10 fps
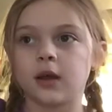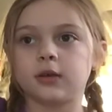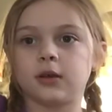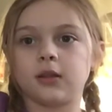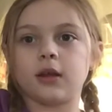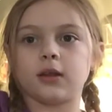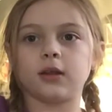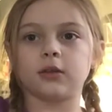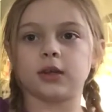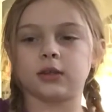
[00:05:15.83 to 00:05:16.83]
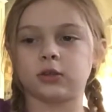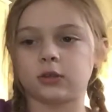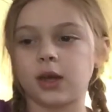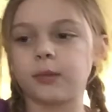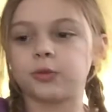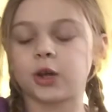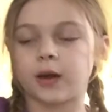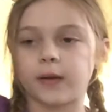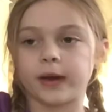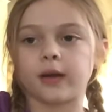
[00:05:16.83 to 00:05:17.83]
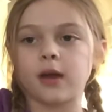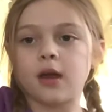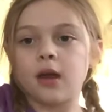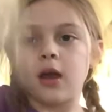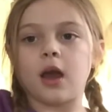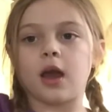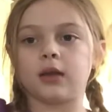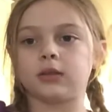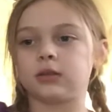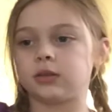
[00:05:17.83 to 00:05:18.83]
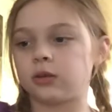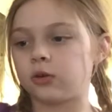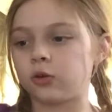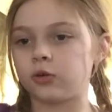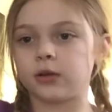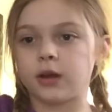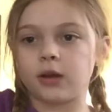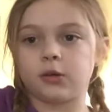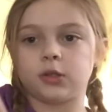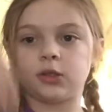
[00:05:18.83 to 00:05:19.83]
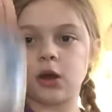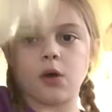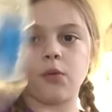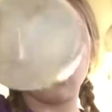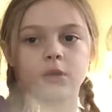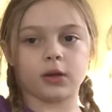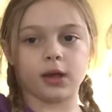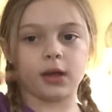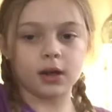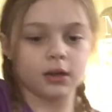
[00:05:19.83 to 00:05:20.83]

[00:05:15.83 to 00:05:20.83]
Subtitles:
So then you just keep trying, and soon it will start working.